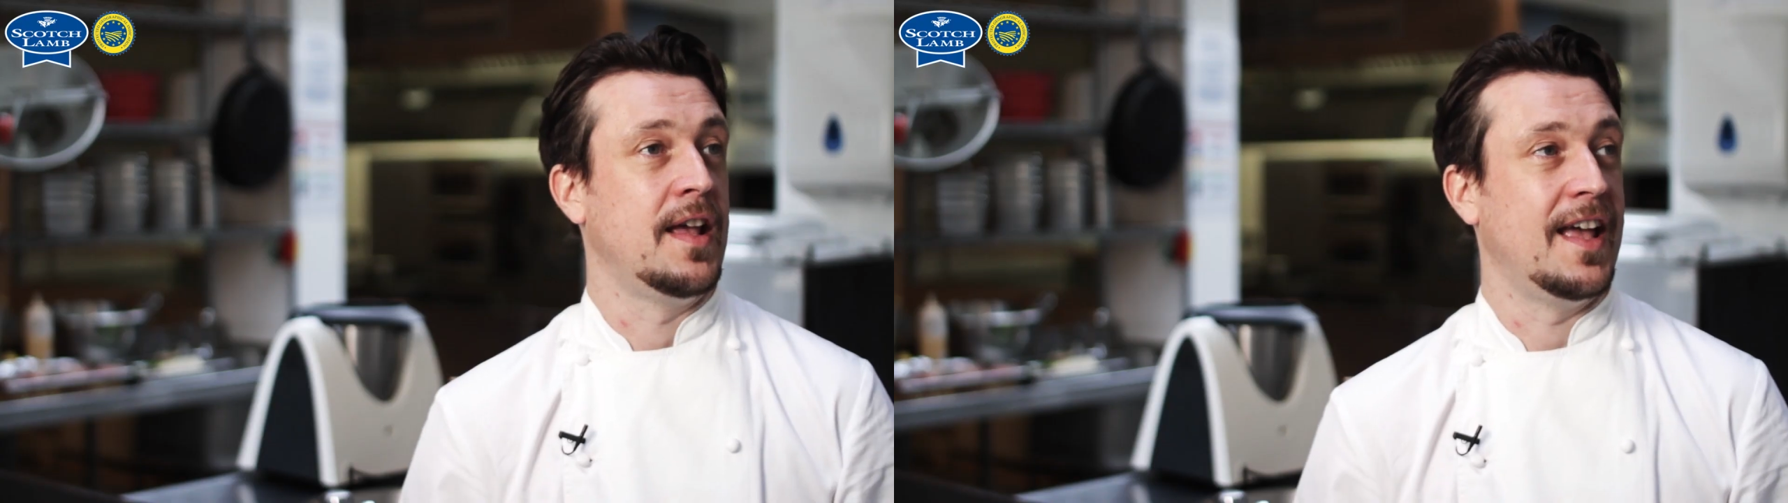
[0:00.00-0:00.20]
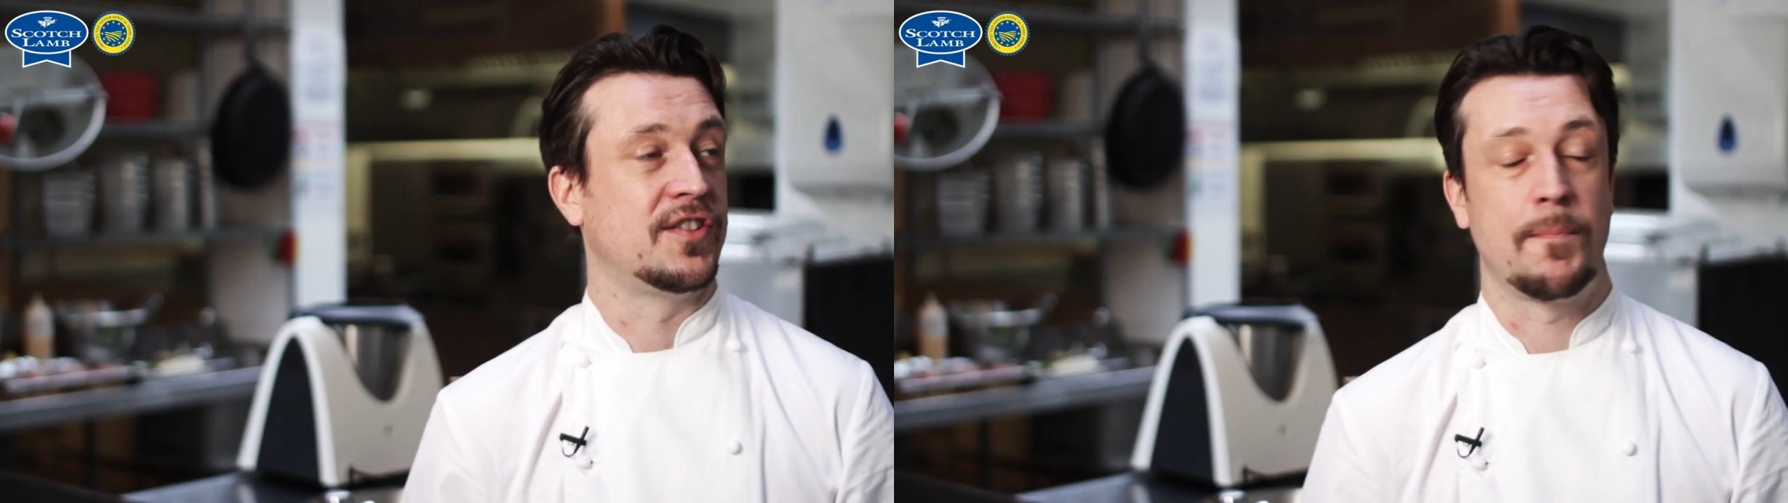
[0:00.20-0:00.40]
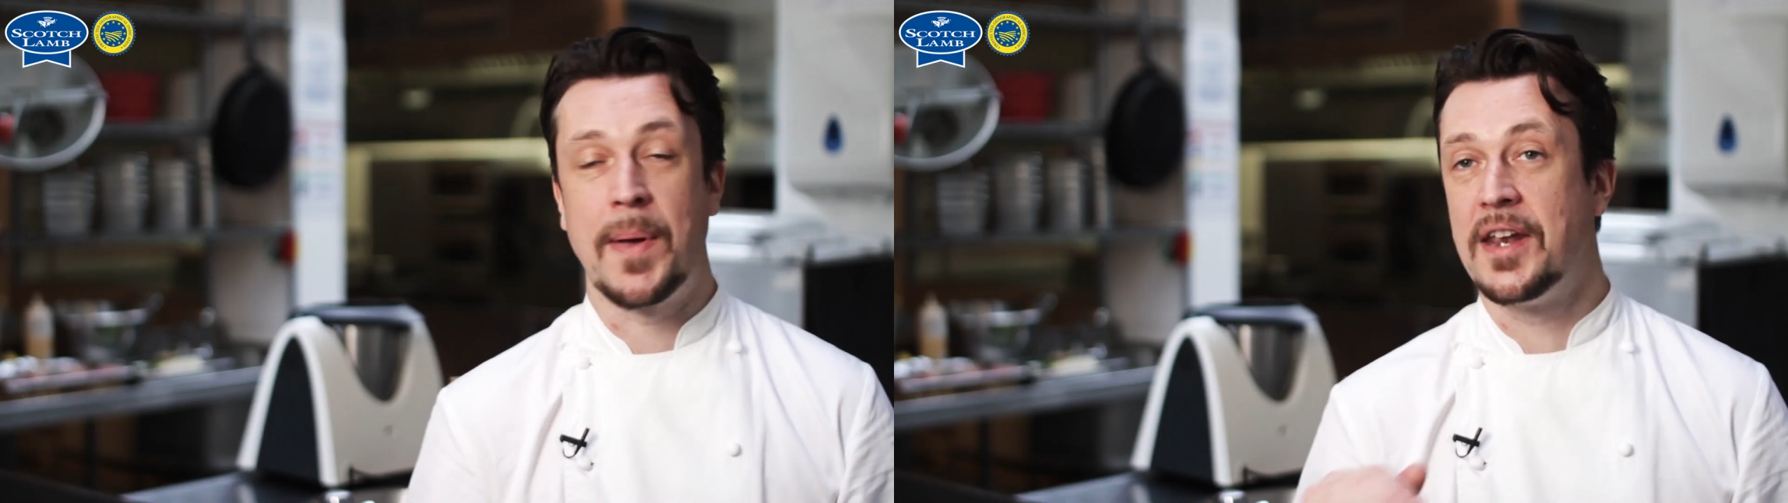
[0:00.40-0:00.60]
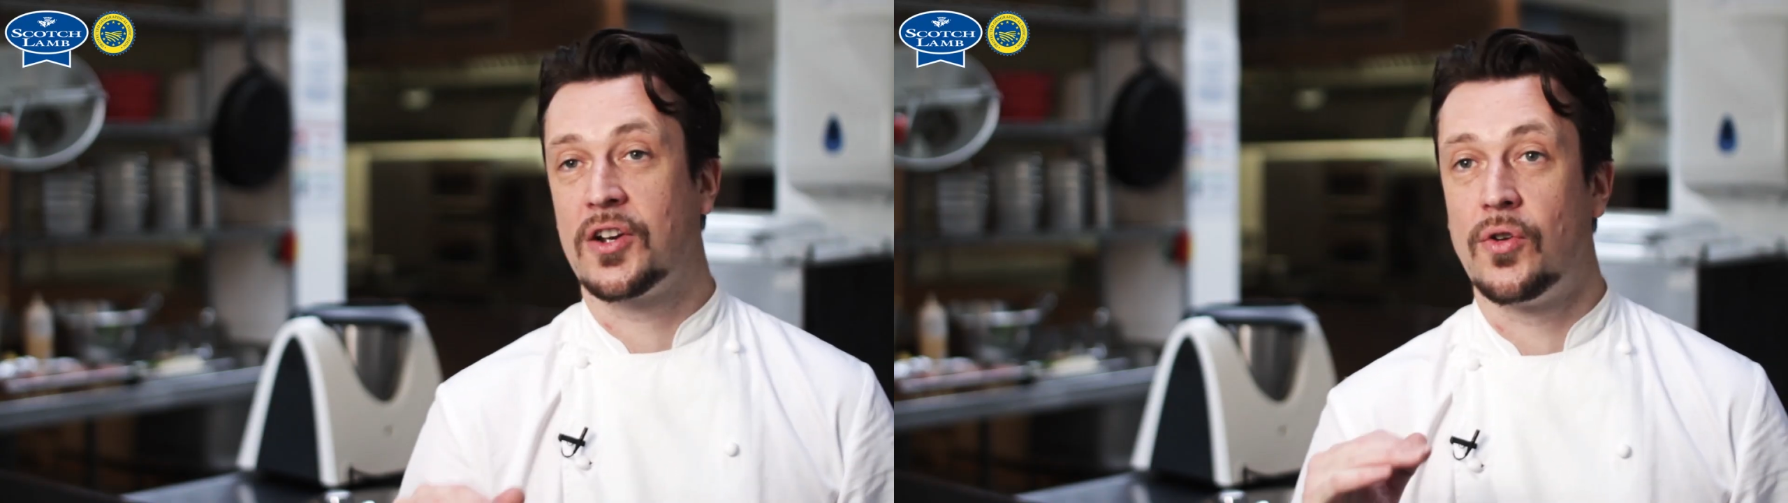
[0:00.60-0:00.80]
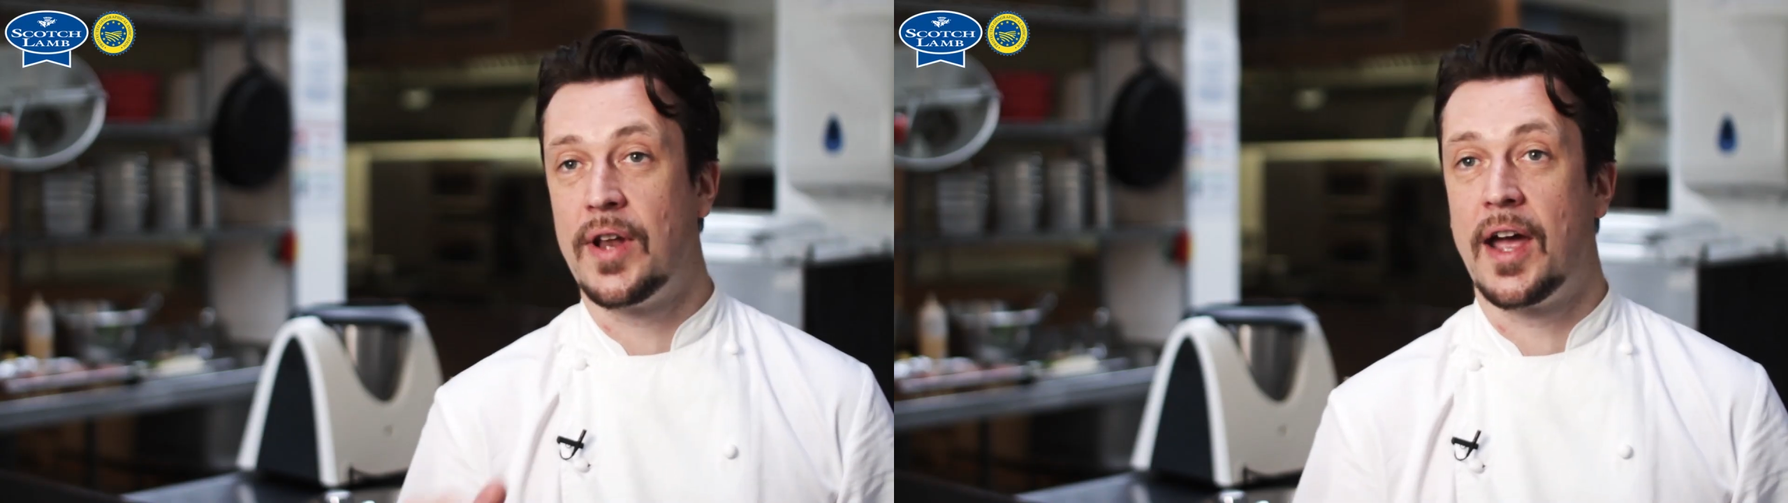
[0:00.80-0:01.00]
is the
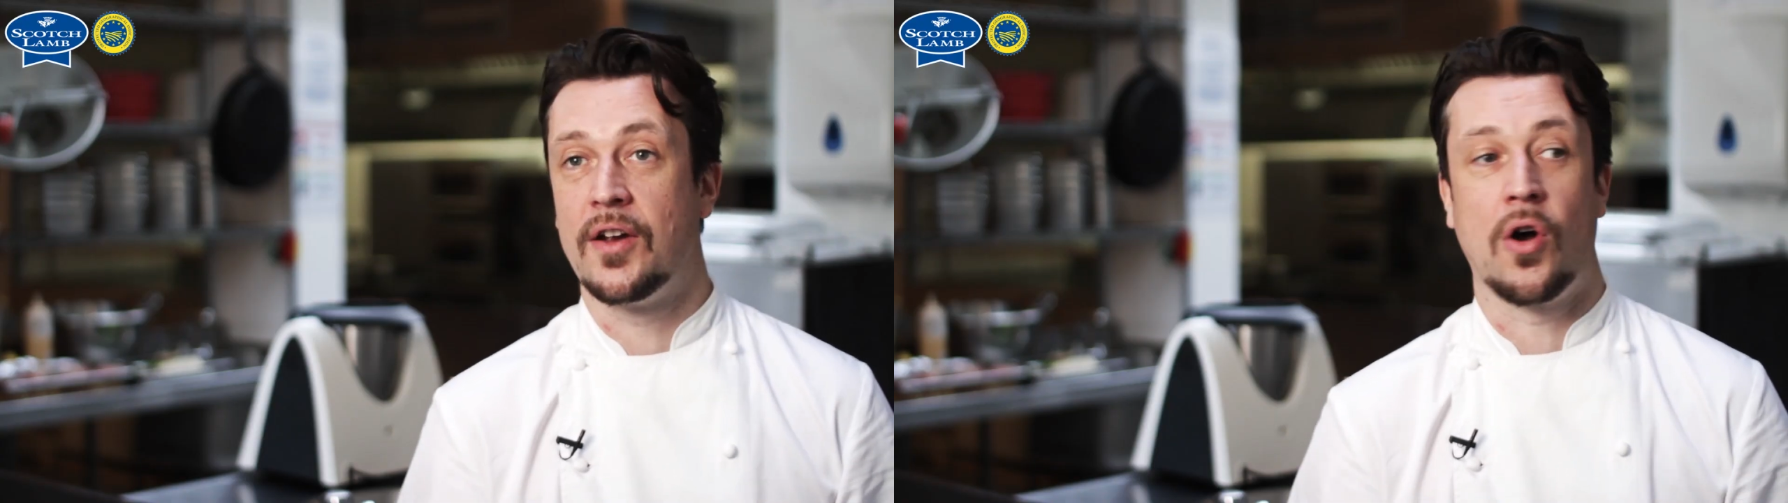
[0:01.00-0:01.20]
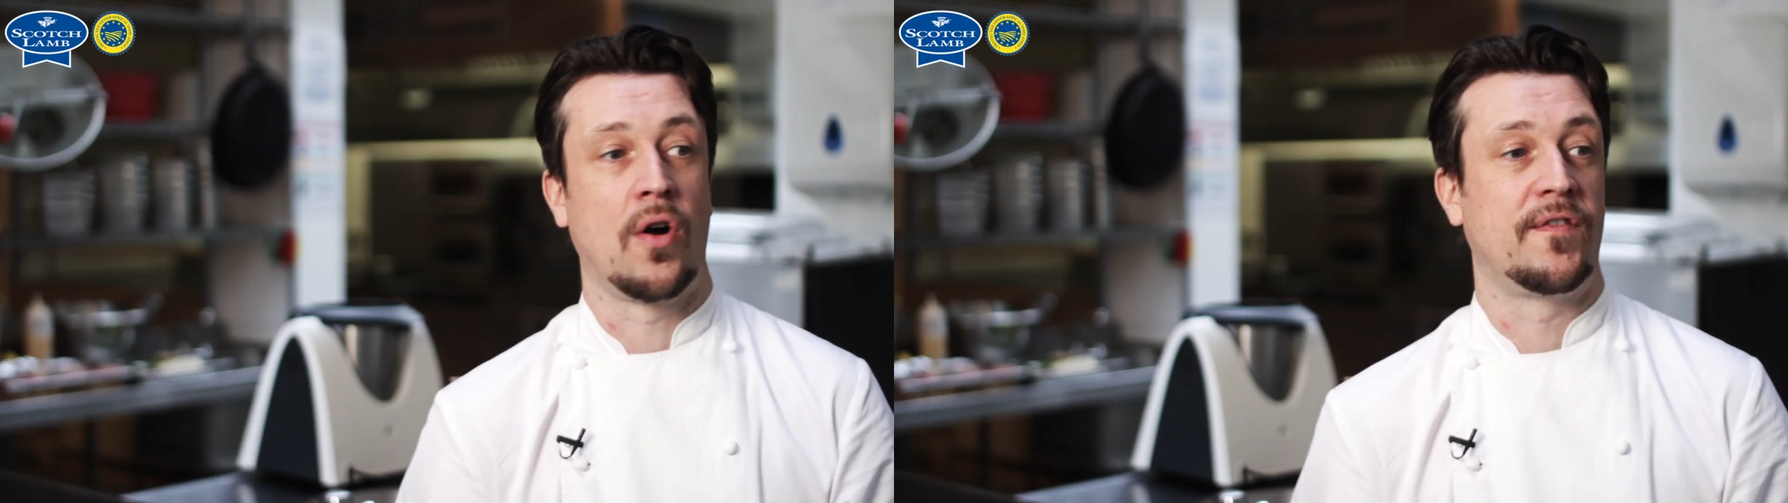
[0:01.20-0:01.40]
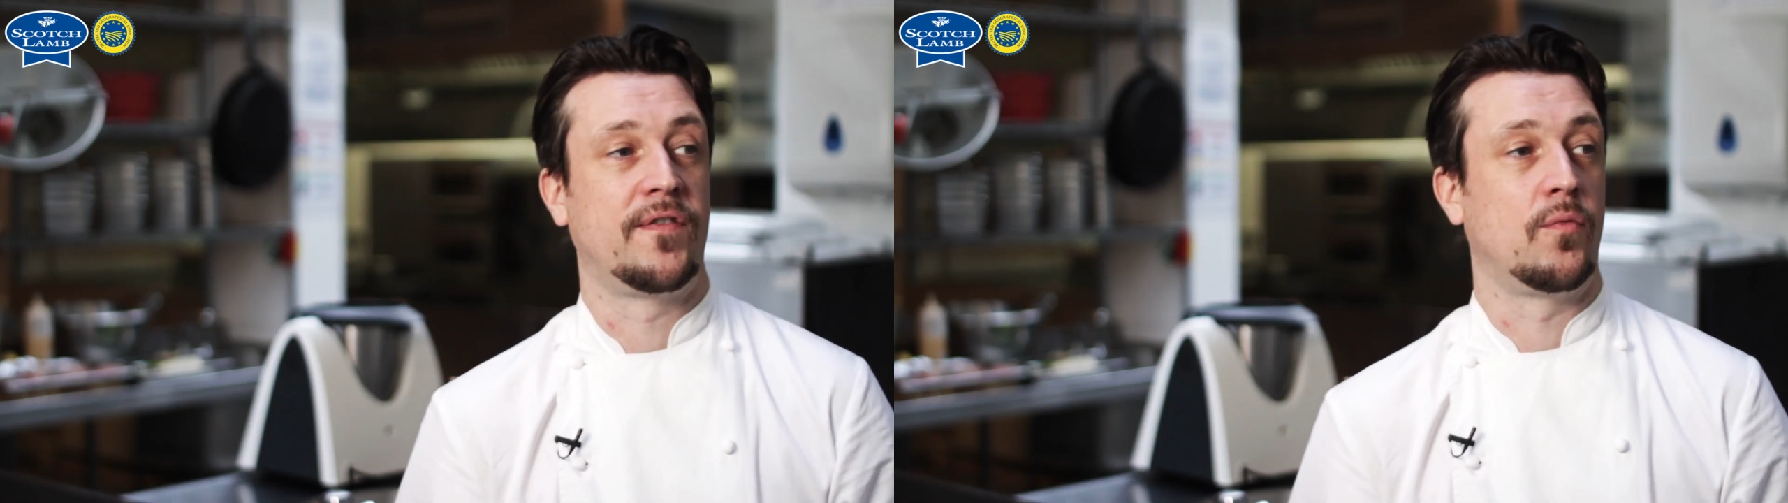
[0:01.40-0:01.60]
pinnacle now of